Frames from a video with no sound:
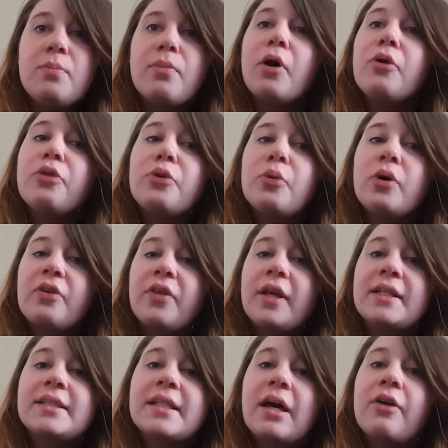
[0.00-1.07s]
Both North
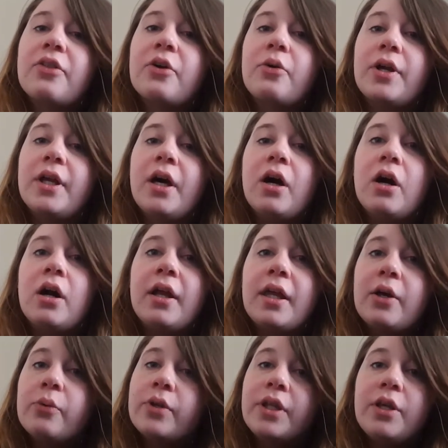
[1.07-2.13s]
and South Korea are
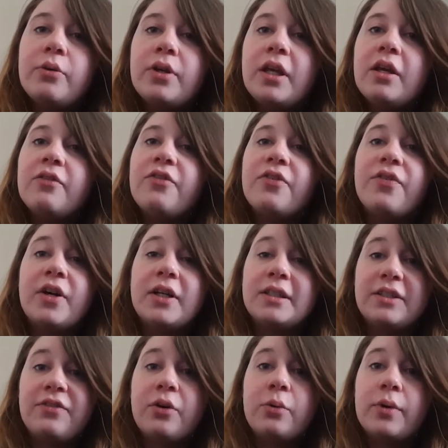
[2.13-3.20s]
equally unique for
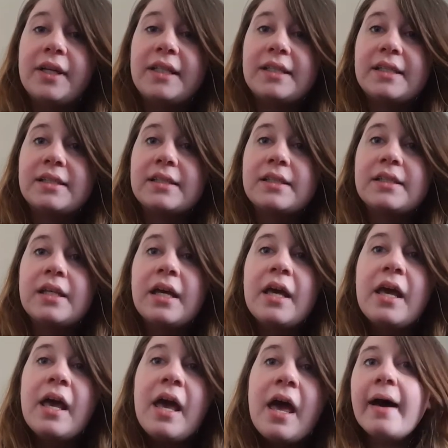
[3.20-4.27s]
very different reasons.
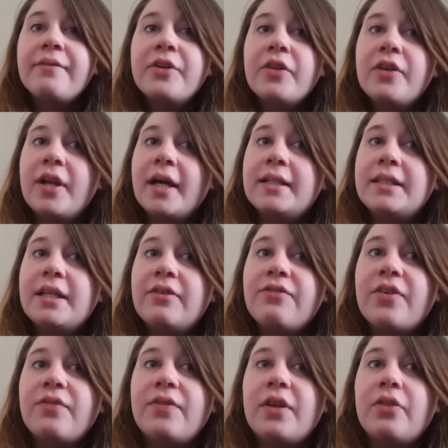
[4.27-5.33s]
After the
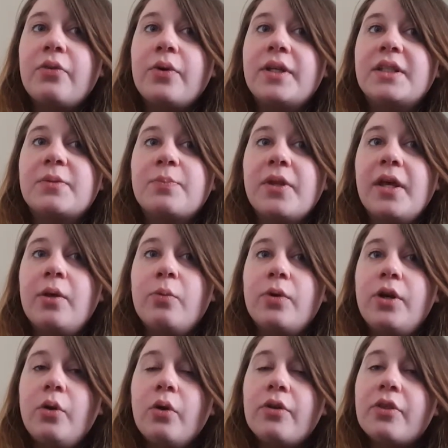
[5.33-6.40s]
1953 split,
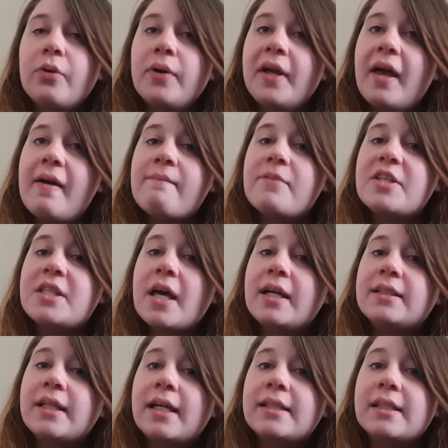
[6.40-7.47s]
when North Korea
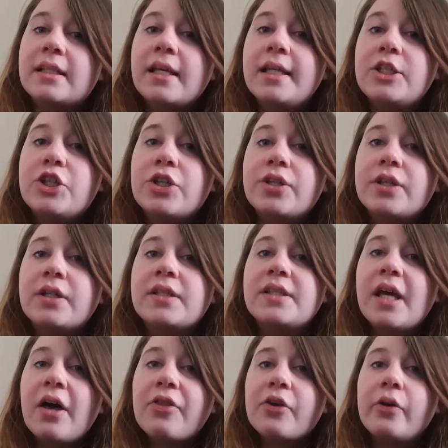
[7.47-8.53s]
emphasized isolation,
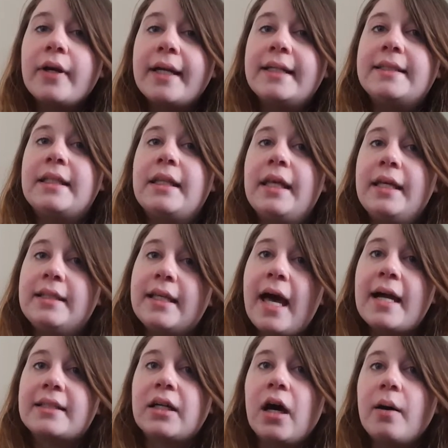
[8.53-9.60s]
South Korea did the
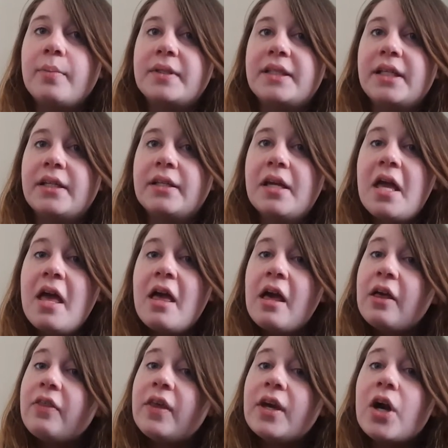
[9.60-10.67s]
exact opposite.
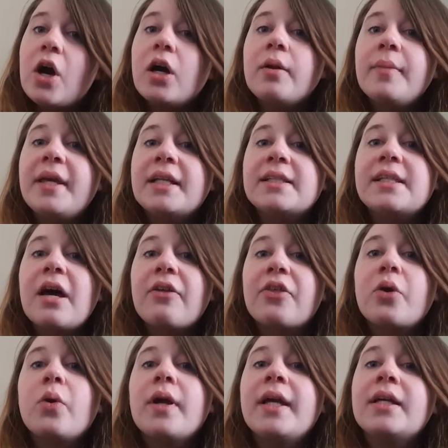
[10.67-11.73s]
The economy in South
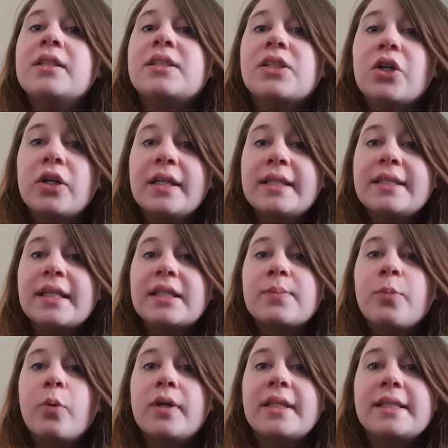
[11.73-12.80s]
Korea is
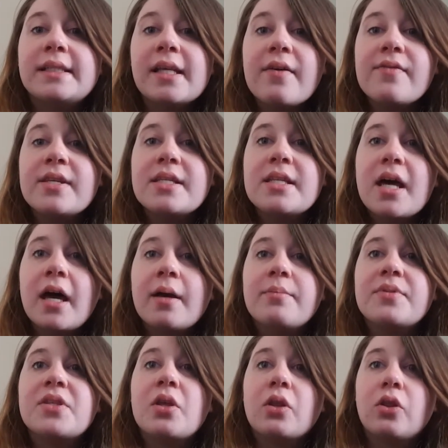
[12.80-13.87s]
36.7
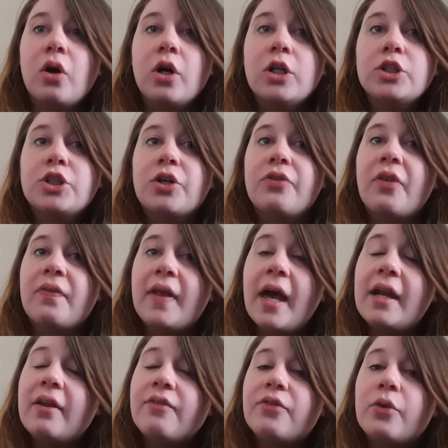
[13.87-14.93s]
times larger than
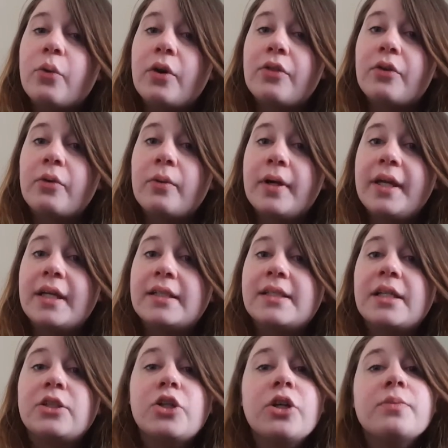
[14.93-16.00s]
that of North Korea's
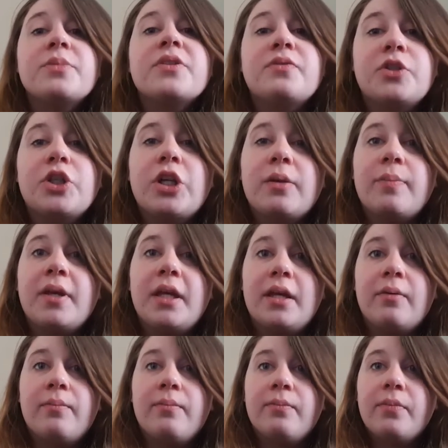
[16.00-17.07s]
in terms of
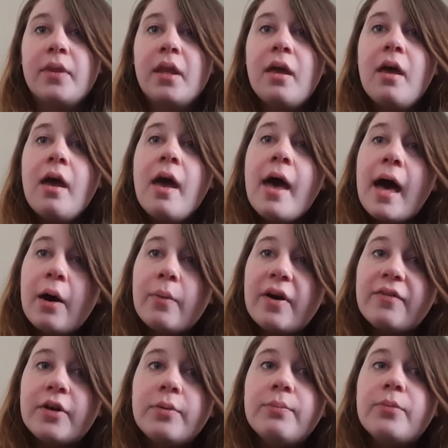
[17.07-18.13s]
GDP.
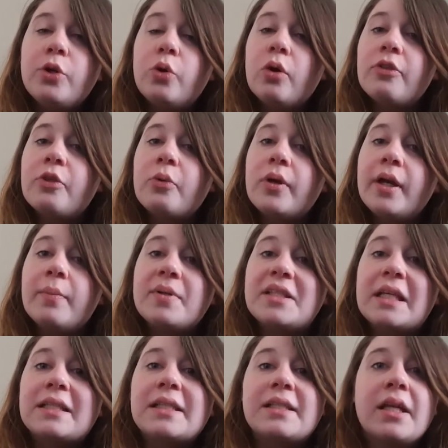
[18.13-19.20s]
However, North Korea
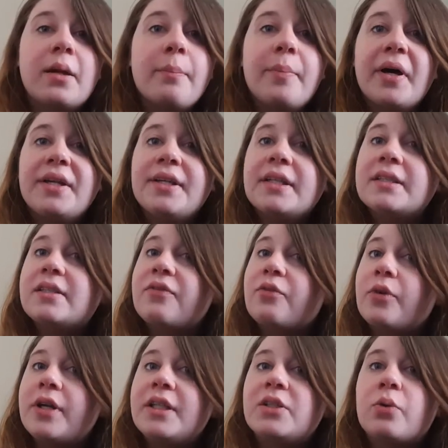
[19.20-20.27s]
possesses an abundance of
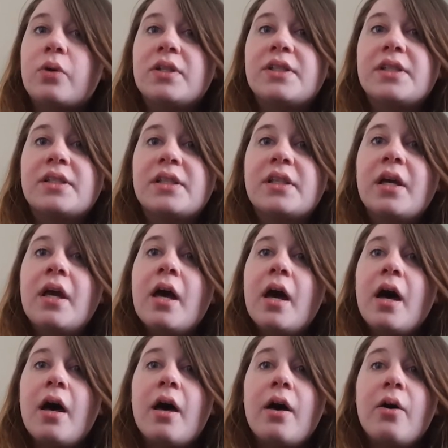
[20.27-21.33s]
resources
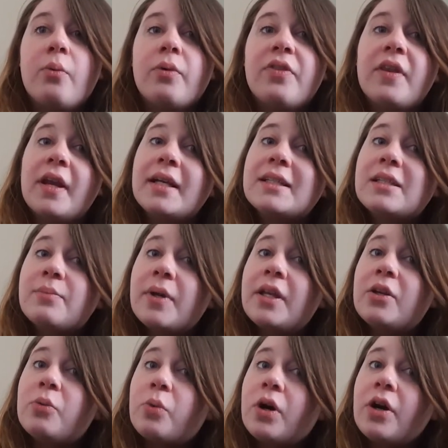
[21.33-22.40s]
with an
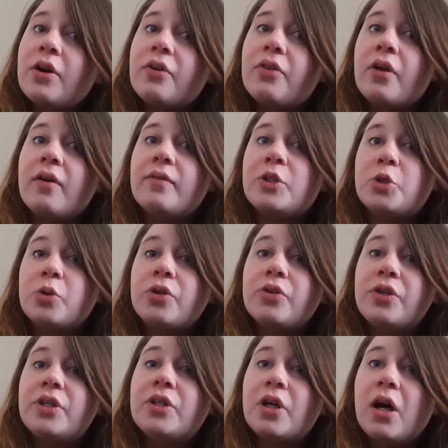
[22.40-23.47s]
estimated worth of $1
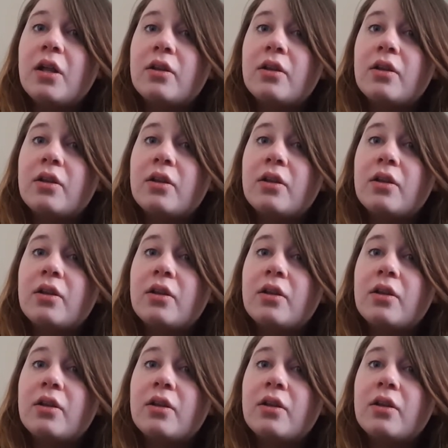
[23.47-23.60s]
trillion.